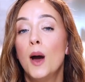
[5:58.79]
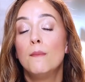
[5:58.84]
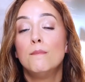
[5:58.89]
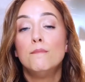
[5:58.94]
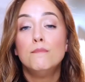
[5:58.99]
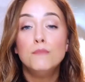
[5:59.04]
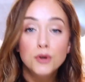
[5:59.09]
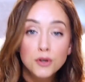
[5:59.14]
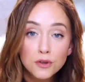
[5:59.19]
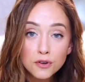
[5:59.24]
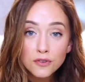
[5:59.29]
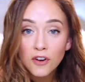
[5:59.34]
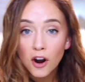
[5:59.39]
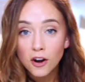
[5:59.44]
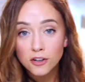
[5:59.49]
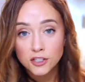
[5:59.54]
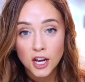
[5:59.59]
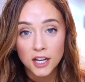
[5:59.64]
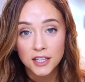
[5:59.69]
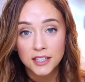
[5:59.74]
move
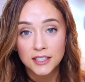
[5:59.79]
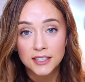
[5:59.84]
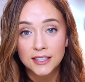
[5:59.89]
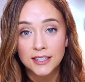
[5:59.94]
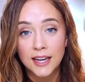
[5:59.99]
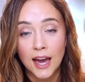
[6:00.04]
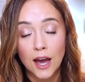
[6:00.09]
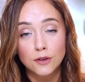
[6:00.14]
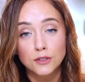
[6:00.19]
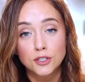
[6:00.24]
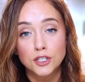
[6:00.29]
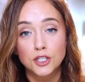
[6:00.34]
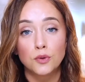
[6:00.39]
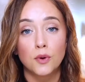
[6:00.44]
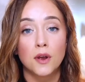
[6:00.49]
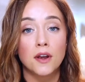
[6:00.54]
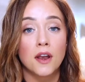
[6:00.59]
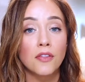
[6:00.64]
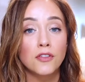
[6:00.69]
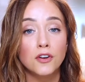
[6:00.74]
our checking account to
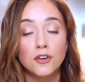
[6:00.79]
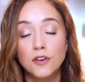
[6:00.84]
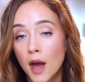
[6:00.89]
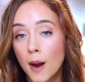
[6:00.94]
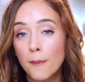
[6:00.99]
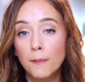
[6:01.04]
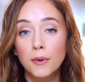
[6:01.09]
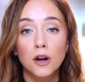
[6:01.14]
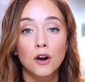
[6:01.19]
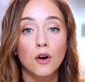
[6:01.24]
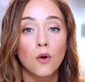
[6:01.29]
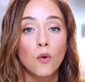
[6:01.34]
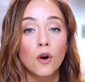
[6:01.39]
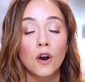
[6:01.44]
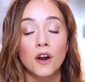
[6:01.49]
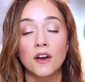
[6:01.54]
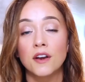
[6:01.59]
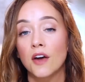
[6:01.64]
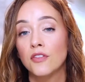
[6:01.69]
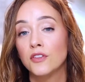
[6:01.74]
another number or
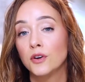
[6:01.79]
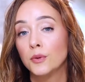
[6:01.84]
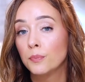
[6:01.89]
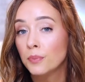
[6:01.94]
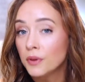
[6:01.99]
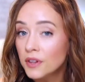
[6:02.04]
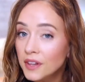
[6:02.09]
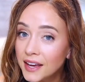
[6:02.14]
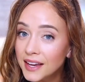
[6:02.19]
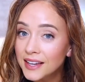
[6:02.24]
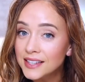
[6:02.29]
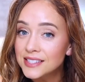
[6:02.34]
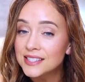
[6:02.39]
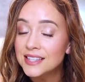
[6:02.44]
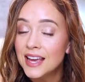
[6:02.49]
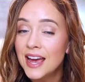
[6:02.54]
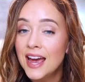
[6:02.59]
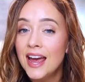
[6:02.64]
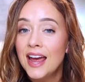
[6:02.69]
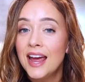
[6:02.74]
another place